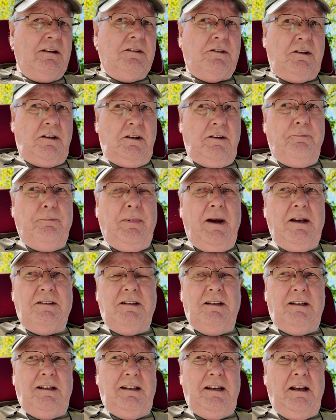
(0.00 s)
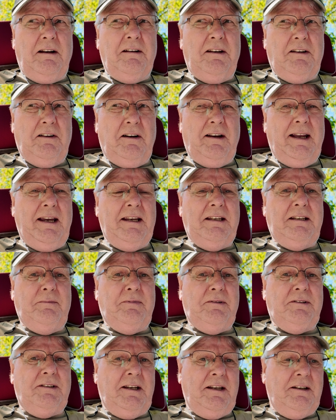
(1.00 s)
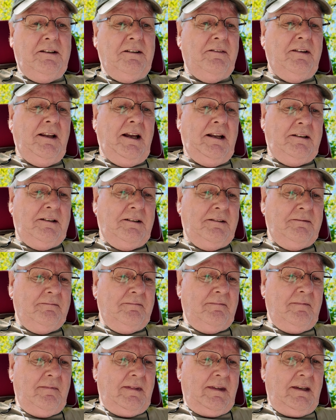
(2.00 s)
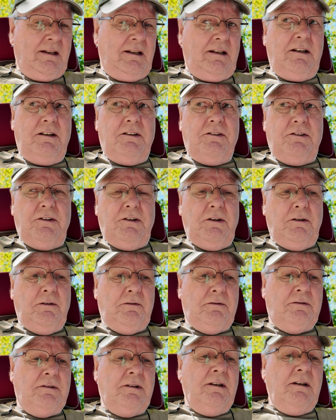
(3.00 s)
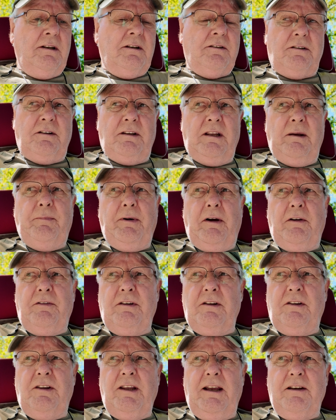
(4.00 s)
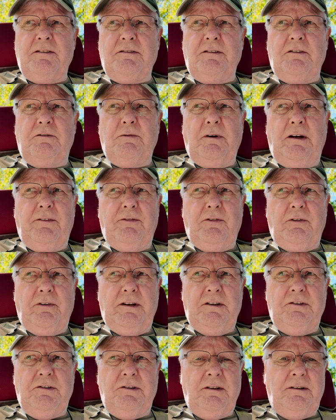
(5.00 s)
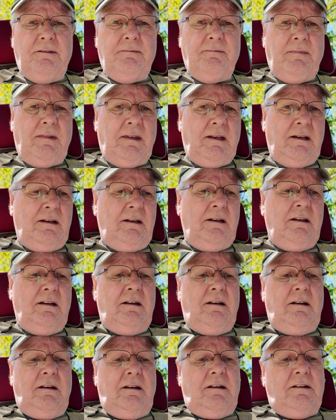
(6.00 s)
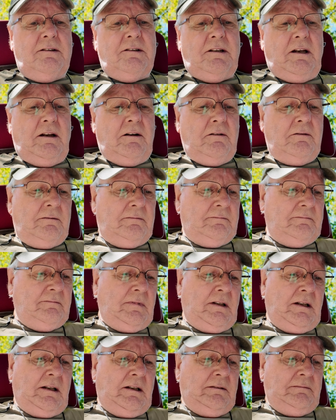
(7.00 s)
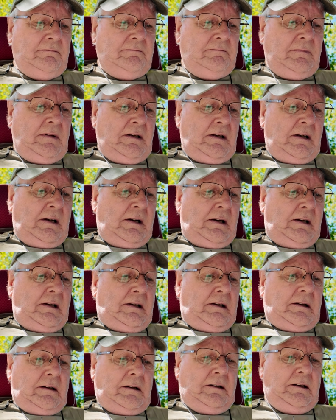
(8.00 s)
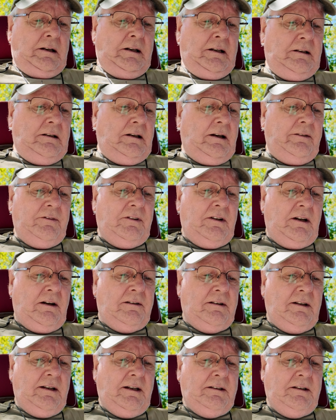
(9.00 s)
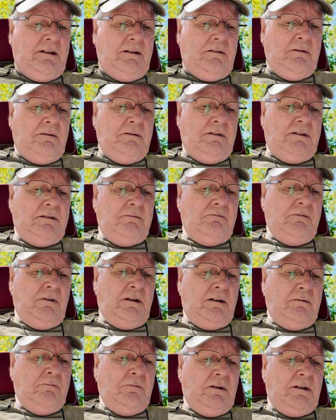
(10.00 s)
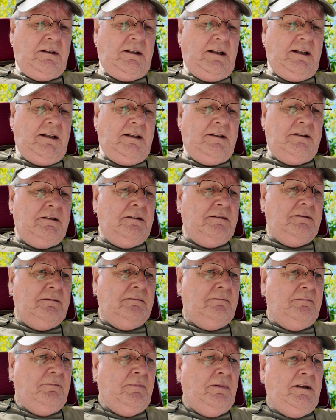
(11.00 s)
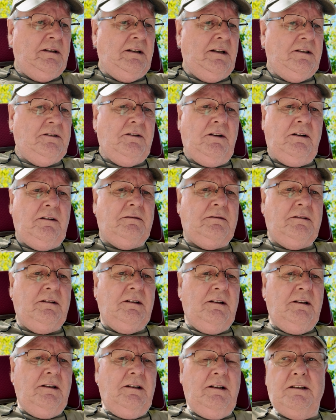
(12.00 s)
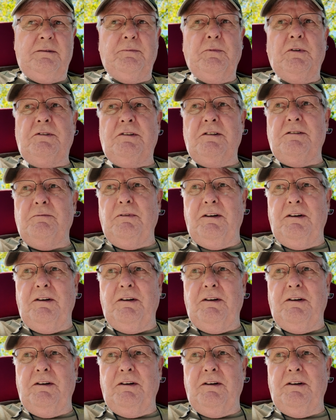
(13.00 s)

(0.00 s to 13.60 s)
So you've basically only got 80% of that to use. So they're both 1024 each. So I haven't calculated what that is, but it's not as much as